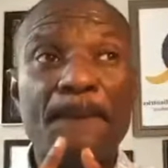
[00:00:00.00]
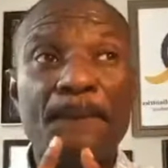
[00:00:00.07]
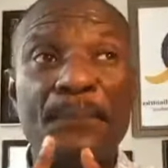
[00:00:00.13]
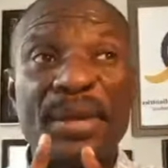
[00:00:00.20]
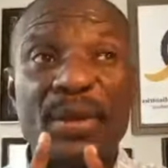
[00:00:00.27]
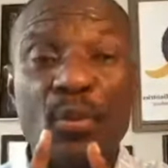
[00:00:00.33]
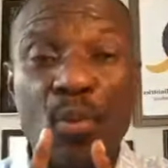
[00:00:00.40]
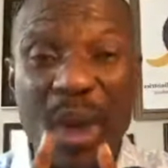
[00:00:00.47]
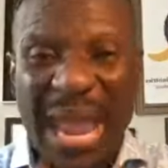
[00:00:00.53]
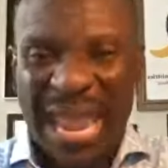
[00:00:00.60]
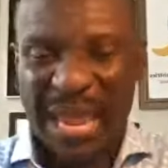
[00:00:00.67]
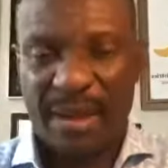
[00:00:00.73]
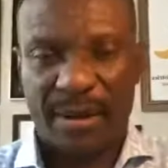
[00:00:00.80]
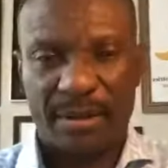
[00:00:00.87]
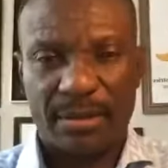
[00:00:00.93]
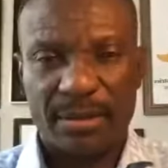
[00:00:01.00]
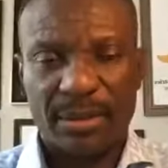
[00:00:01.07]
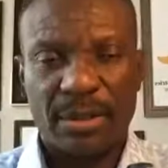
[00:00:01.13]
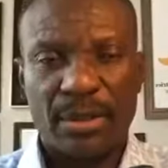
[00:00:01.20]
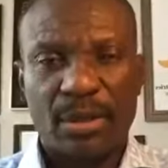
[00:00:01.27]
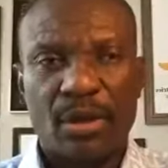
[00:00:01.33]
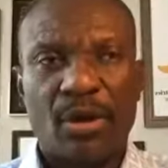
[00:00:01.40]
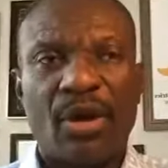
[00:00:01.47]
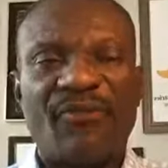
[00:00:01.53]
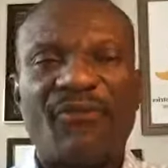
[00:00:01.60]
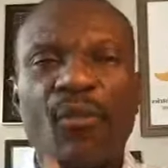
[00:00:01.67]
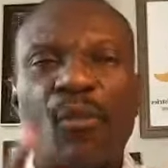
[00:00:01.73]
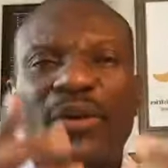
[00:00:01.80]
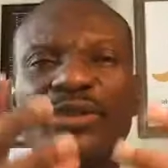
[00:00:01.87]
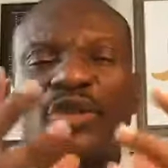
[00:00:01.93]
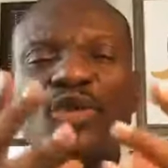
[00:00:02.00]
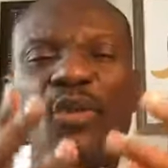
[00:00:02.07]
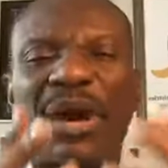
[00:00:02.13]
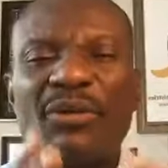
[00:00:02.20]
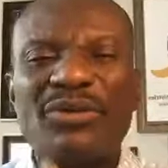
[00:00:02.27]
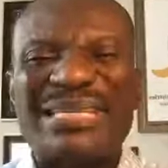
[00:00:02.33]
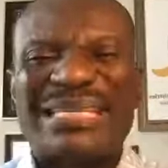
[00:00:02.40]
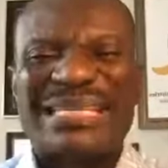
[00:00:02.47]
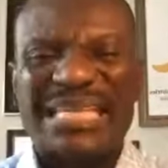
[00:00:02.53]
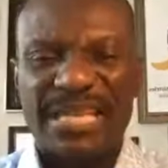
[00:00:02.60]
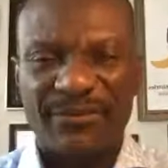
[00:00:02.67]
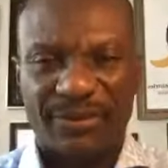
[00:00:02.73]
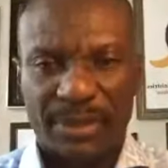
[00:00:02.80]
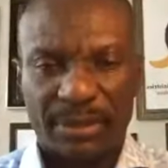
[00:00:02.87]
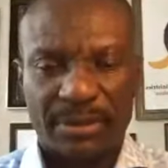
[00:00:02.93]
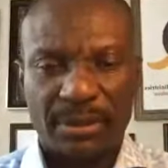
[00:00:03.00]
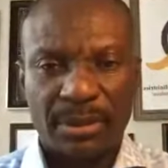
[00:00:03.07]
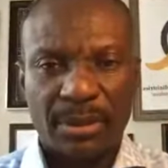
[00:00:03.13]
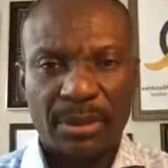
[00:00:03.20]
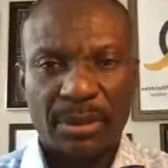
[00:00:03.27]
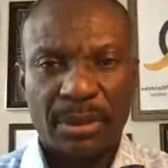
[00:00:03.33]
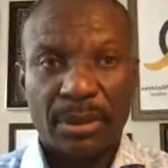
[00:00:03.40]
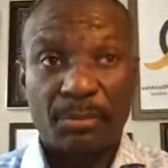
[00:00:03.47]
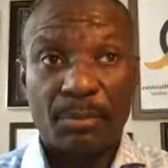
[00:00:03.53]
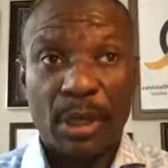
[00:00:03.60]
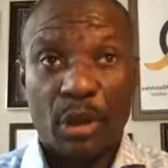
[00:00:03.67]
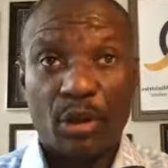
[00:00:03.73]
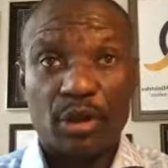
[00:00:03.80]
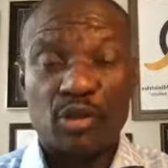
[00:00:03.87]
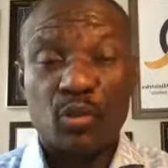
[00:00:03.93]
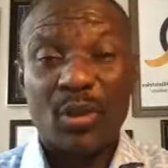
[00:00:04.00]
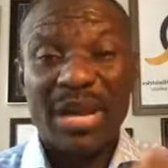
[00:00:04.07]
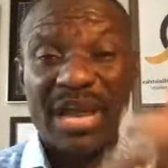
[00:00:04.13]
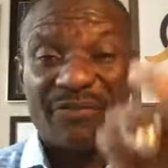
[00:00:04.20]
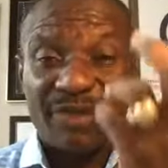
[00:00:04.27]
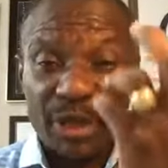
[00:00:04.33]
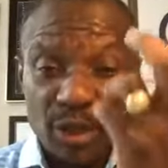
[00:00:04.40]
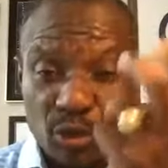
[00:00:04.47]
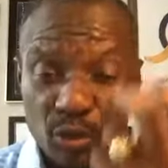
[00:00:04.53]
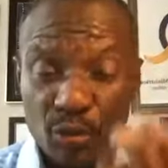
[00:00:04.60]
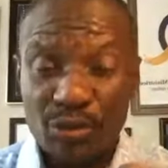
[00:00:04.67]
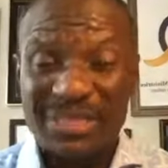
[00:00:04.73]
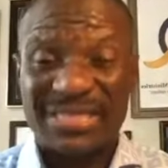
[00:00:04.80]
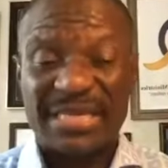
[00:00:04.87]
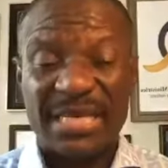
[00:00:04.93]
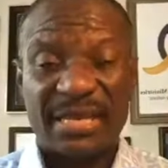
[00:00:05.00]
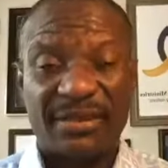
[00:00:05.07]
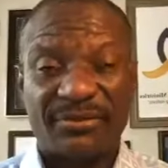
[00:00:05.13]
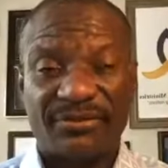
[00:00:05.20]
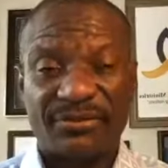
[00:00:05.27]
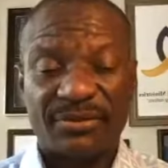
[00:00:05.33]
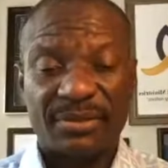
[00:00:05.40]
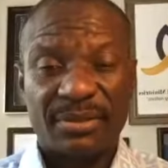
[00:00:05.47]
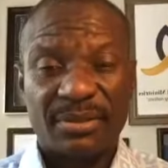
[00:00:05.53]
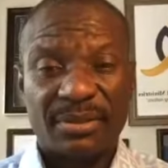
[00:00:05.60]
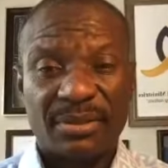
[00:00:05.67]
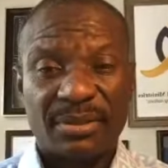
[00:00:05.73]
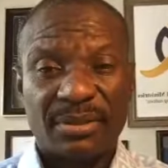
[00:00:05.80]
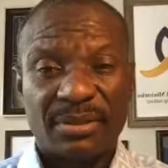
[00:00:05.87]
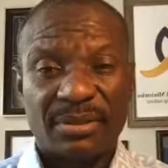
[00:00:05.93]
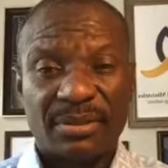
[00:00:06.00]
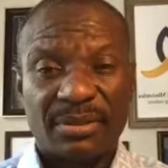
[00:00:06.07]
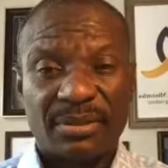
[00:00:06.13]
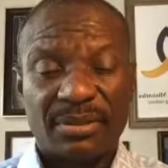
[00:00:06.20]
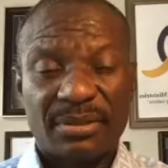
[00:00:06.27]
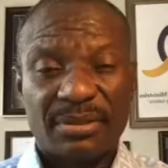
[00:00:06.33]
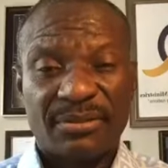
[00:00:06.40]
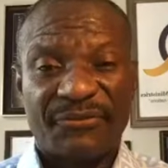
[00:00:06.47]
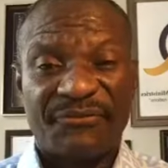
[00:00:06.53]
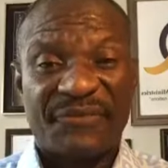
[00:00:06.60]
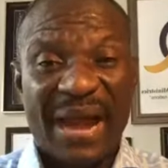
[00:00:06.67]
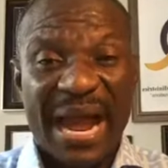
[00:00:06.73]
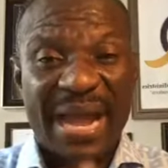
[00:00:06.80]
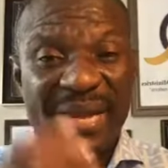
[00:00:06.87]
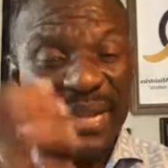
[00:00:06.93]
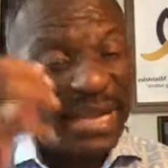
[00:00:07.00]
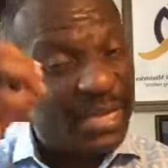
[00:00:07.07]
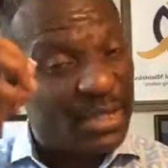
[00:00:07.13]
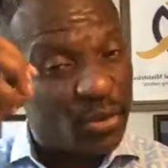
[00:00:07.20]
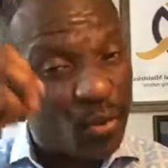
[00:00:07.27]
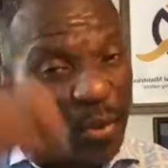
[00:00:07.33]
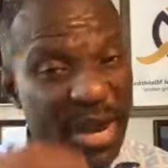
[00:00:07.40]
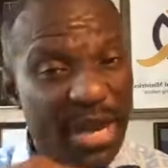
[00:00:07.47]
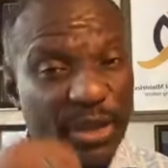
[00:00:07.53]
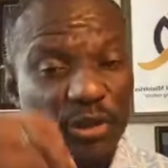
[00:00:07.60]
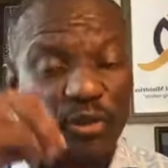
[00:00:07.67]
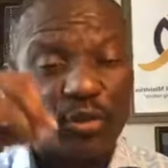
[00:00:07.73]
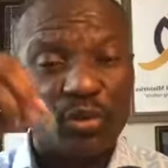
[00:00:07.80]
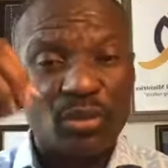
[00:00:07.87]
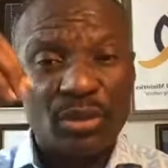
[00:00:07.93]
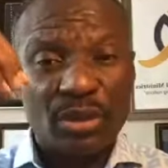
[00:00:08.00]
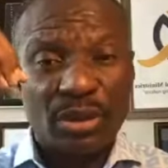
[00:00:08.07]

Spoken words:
beware of what you are receiving, because whatever you receive find its way to